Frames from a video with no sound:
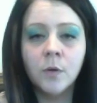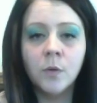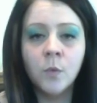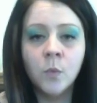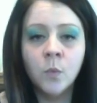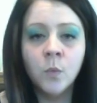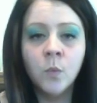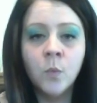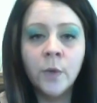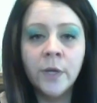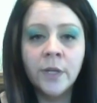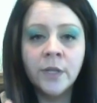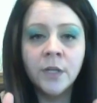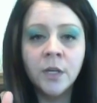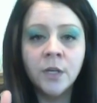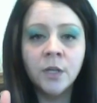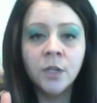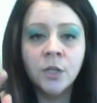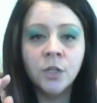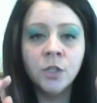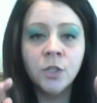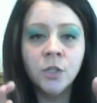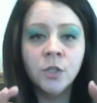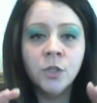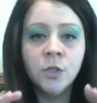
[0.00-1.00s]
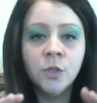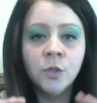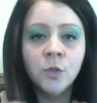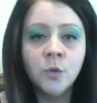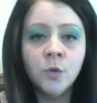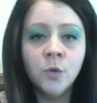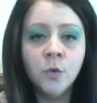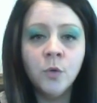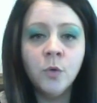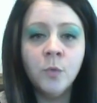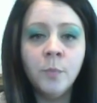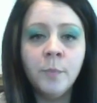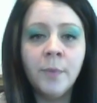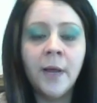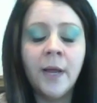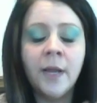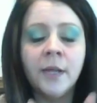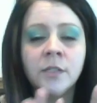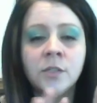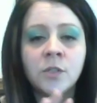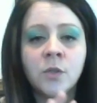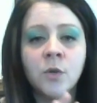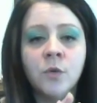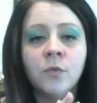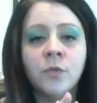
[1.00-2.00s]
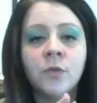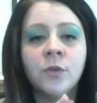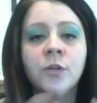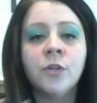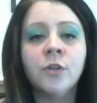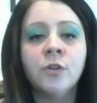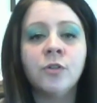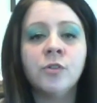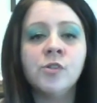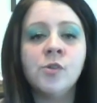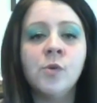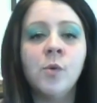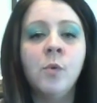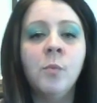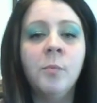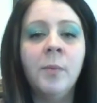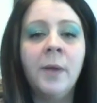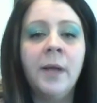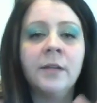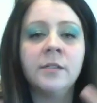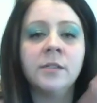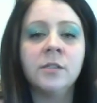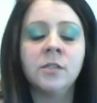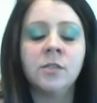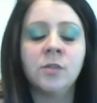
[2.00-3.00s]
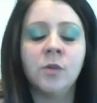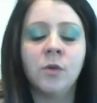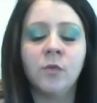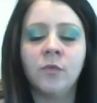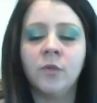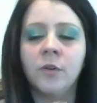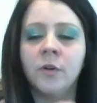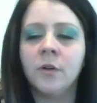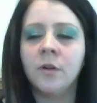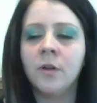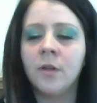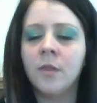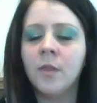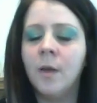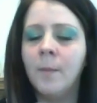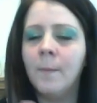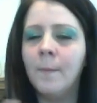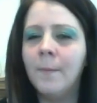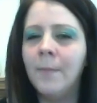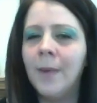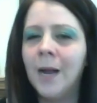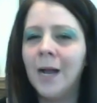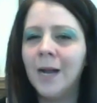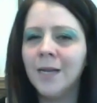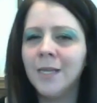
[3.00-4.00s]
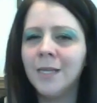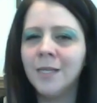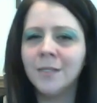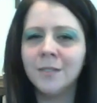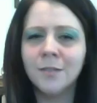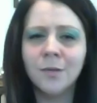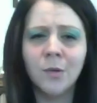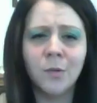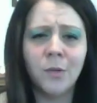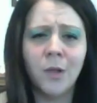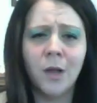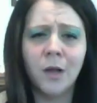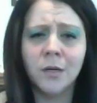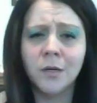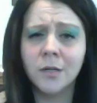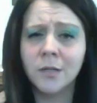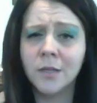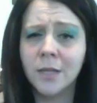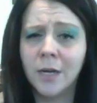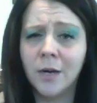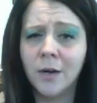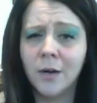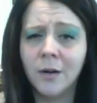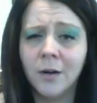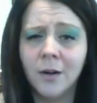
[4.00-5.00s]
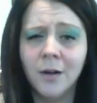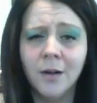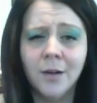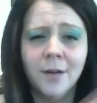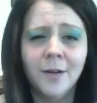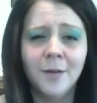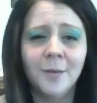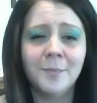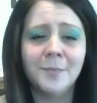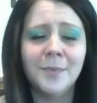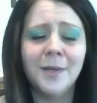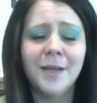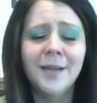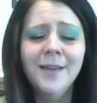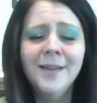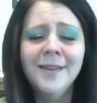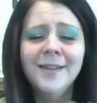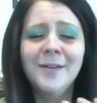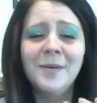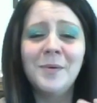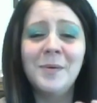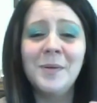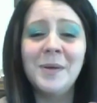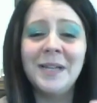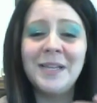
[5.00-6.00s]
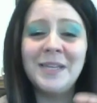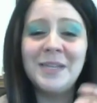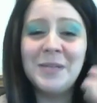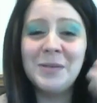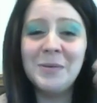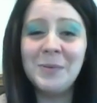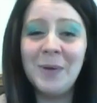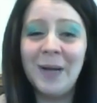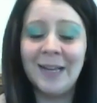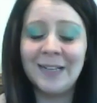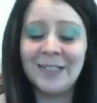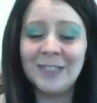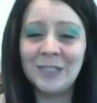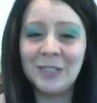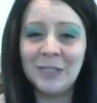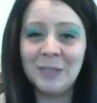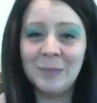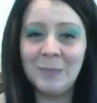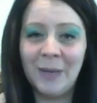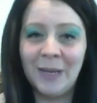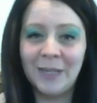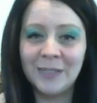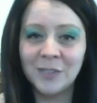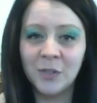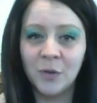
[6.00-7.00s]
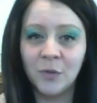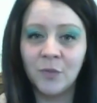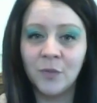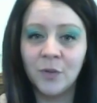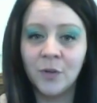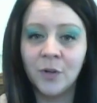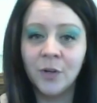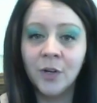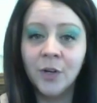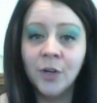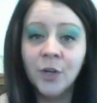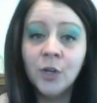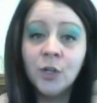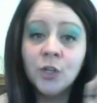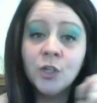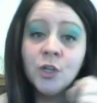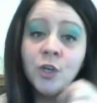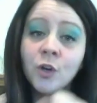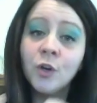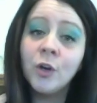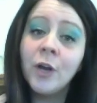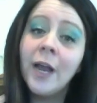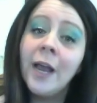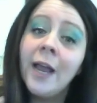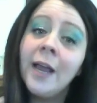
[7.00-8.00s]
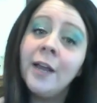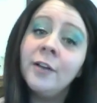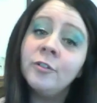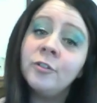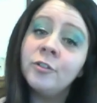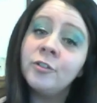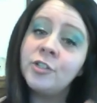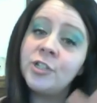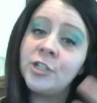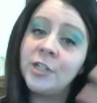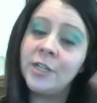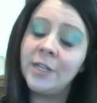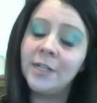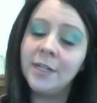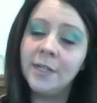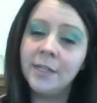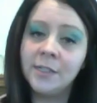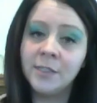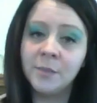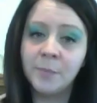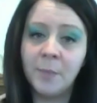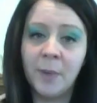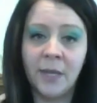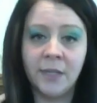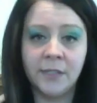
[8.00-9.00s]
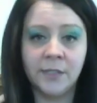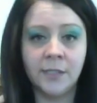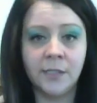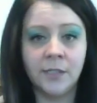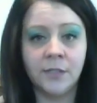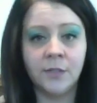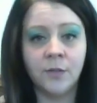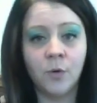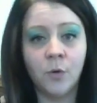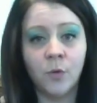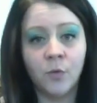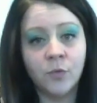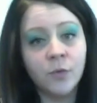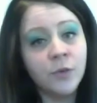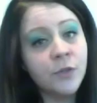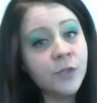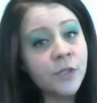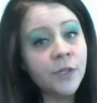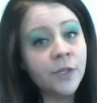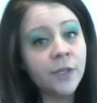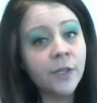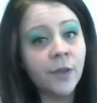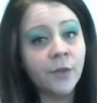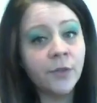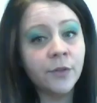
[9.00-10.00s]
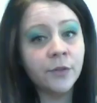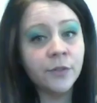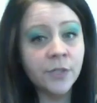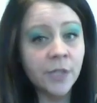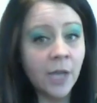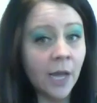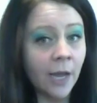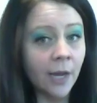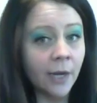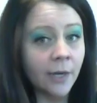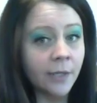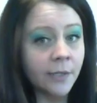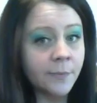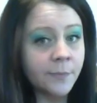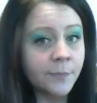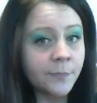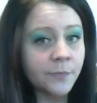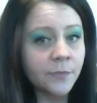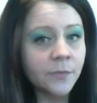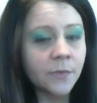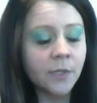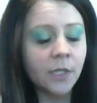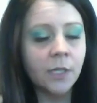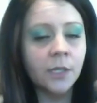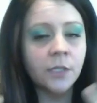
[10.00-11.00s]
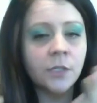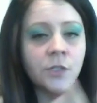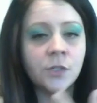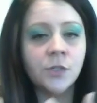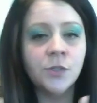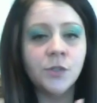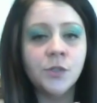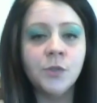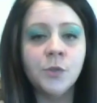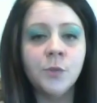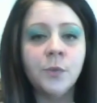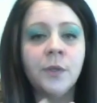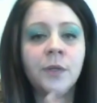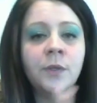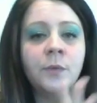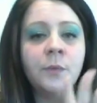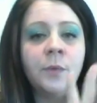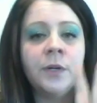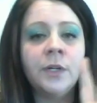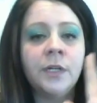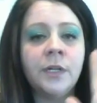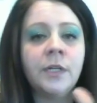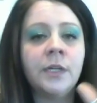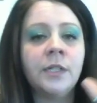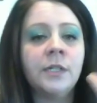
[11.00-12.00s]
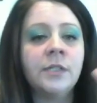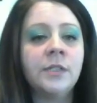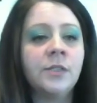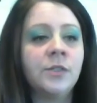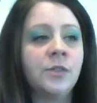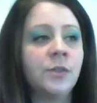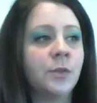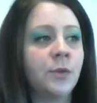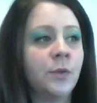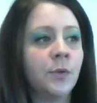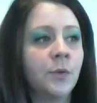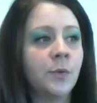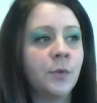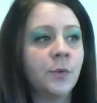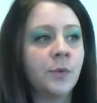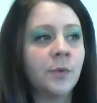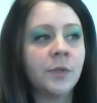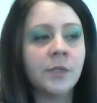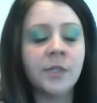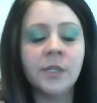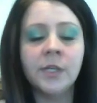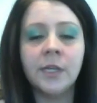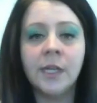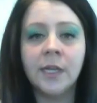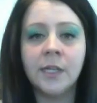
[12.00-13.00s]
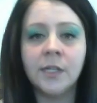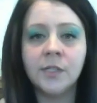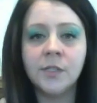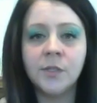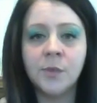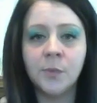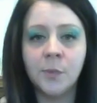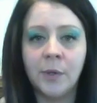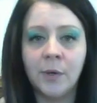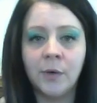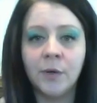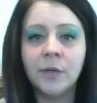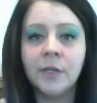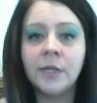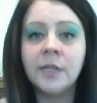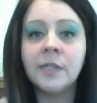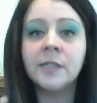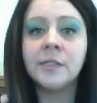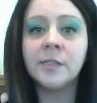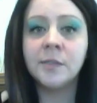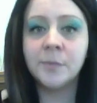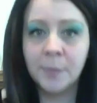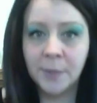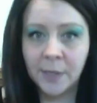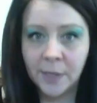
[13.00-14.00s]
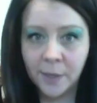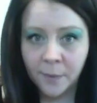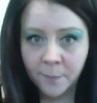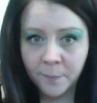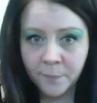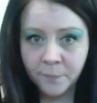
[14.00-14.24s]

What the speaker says: When you pass over, your soul passes over, the body is no longer there. When you actually pass over, your energy is passing over to the other side. It's doing what it needs to get to where it needs to be.